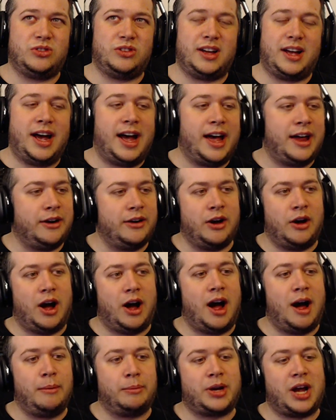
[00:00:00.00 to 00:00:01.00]
I don't know.
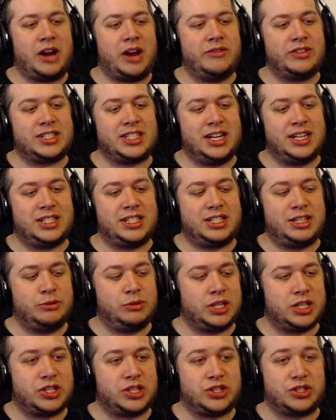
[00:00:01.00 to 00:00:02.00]
I'm kind of excited to see what
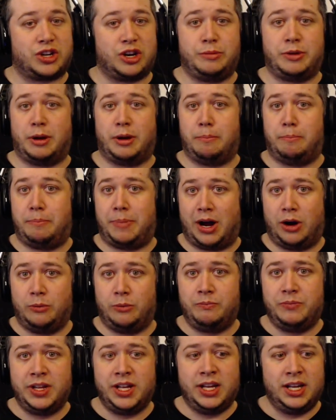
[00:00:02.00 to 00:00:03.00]
this is going to be about.
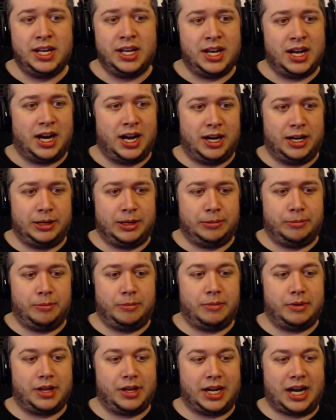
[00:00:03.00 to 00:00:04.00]

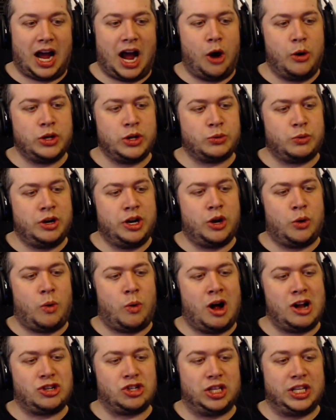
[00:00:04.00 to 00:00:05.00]
Like, I always wanted to
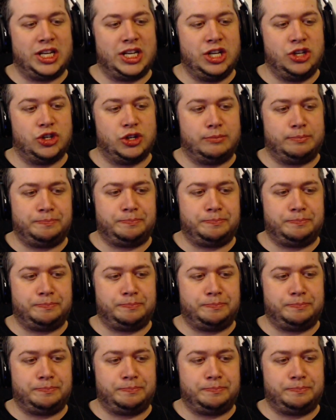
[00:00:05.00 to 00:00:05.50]
watch Legion,